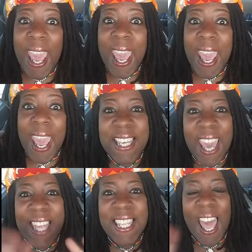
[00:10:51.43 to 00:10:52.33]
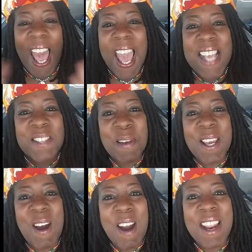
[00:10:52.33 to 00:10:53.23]
Hey, Gailey, hi,
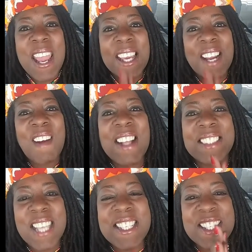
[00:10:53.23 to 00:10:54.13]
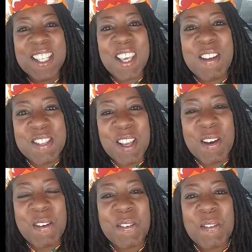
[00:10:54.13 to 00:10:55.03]
sweetheart. Congratulations to you,
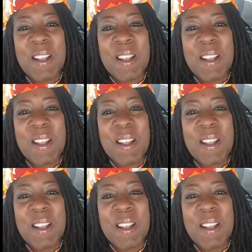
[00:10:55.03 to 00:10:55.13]
too.